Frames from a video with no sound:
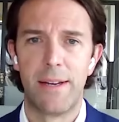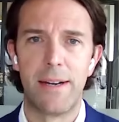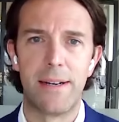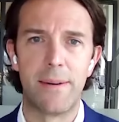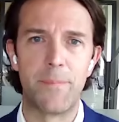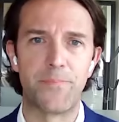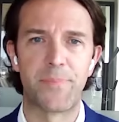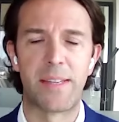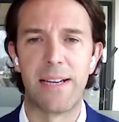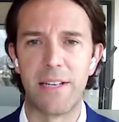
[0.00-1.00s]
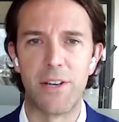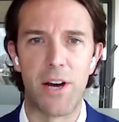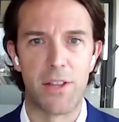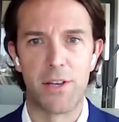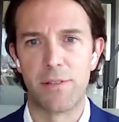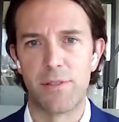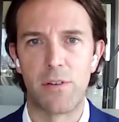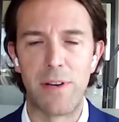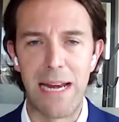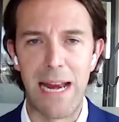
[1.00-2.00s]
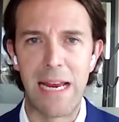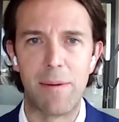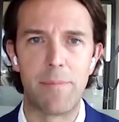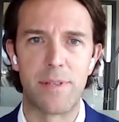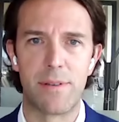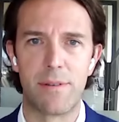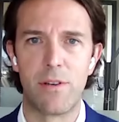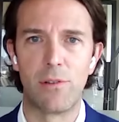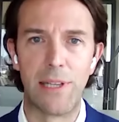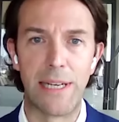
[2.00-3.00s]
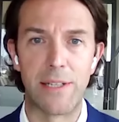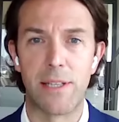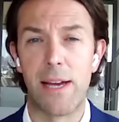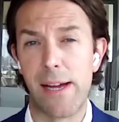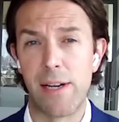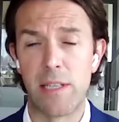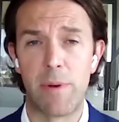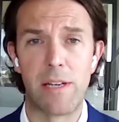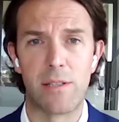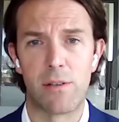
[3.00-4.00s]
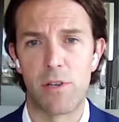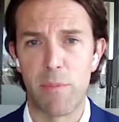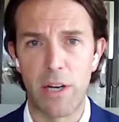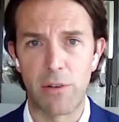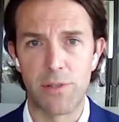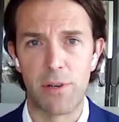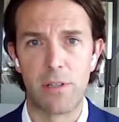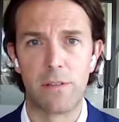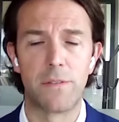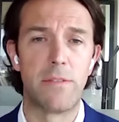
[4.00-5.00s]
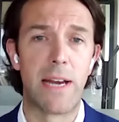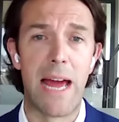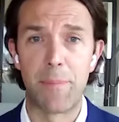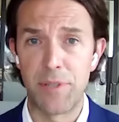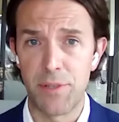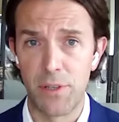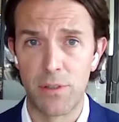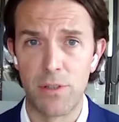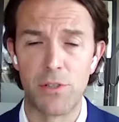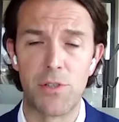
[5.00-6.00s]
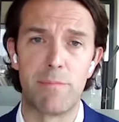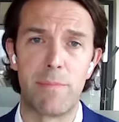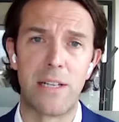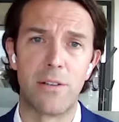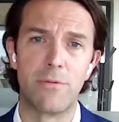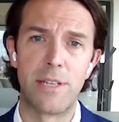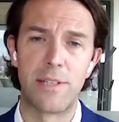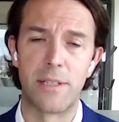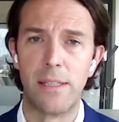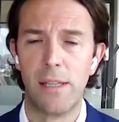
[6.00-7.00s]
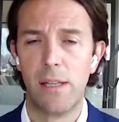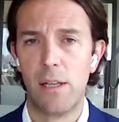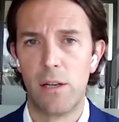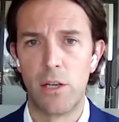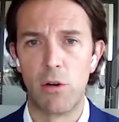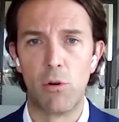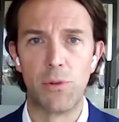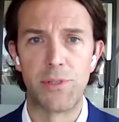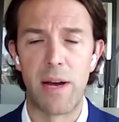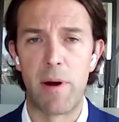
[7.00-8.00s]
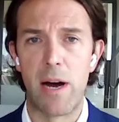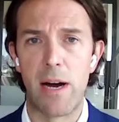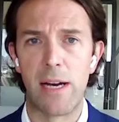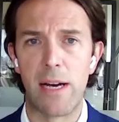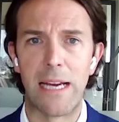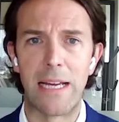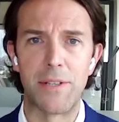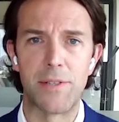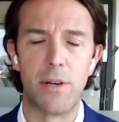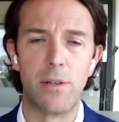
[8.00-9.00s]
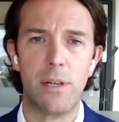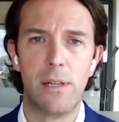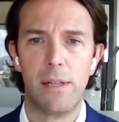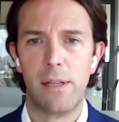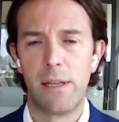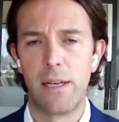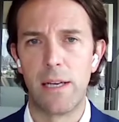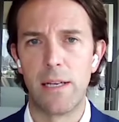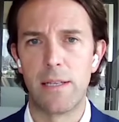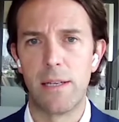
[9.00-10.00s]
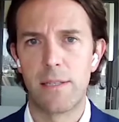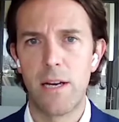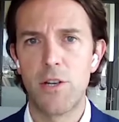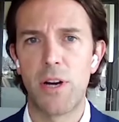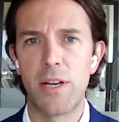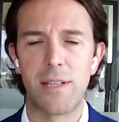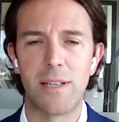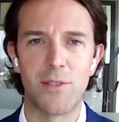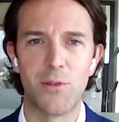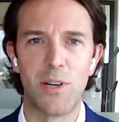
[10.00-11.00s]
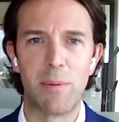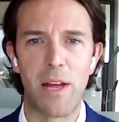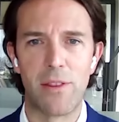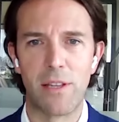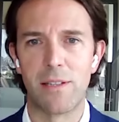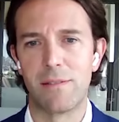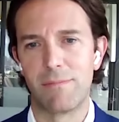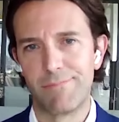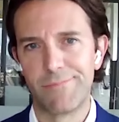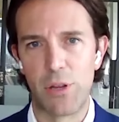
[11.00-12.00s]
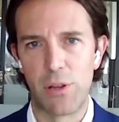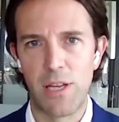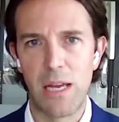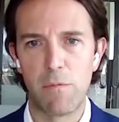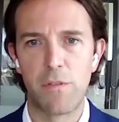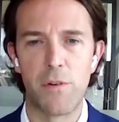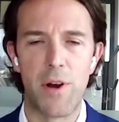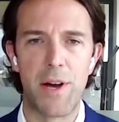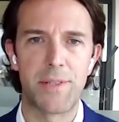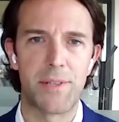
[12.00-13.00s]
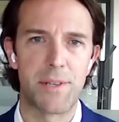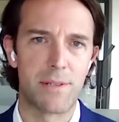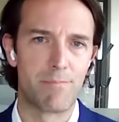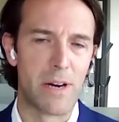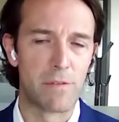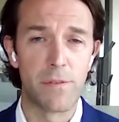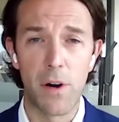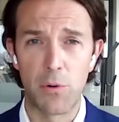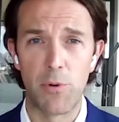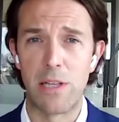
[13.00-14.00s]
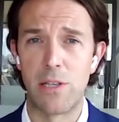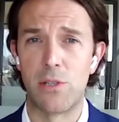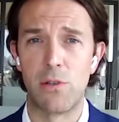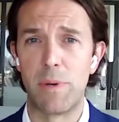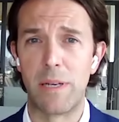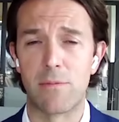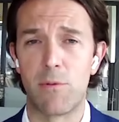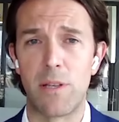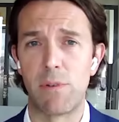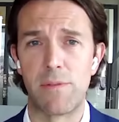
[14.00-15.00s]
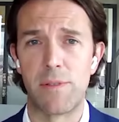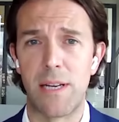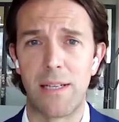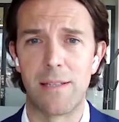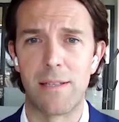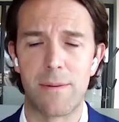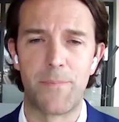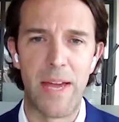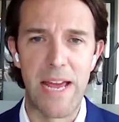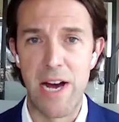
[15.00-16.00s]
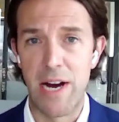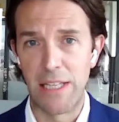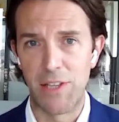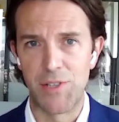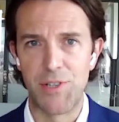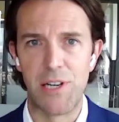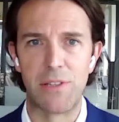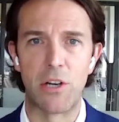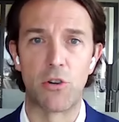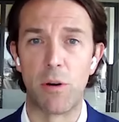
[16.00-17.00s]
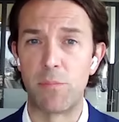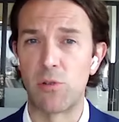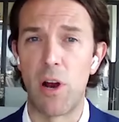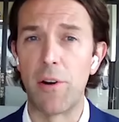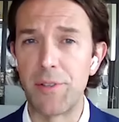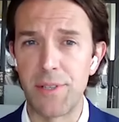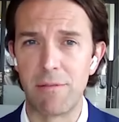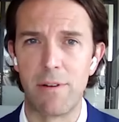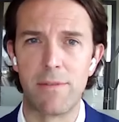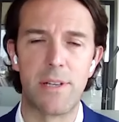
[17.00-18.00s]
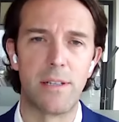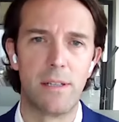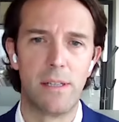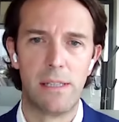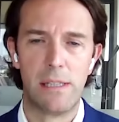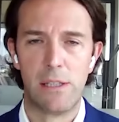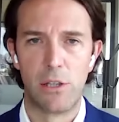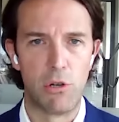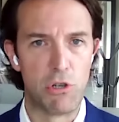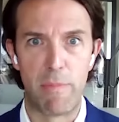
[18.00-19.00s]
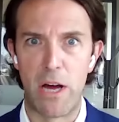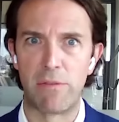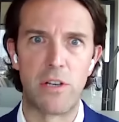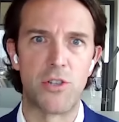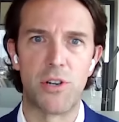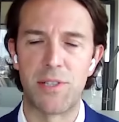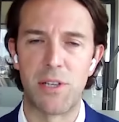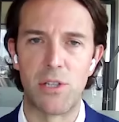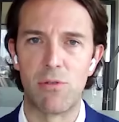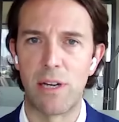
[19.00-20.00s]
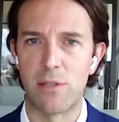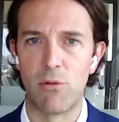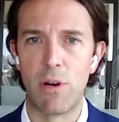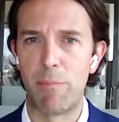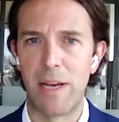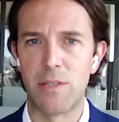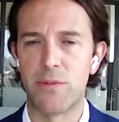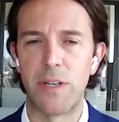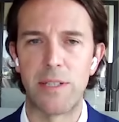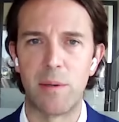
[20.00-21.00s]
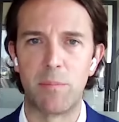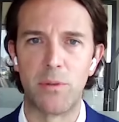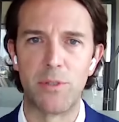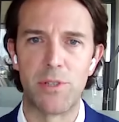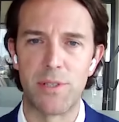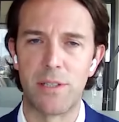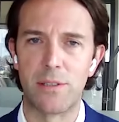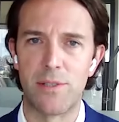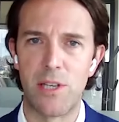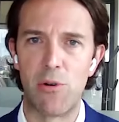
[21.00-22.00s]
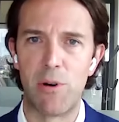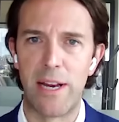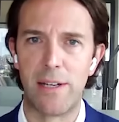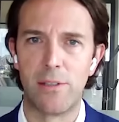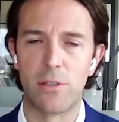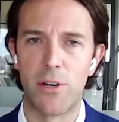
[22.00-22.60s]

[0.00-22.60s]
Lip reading: and other sort of names, linked to the AI space, such as Microsoft, even Amazon that just made a recent, all-time high again. So it's an interesting story, but I think the theme for us is by far and away the two biggest we've seen is AI this year and then cryptocurrency. We've seen huge amount of interest in 2X Coinbase, for example, which is our CONL or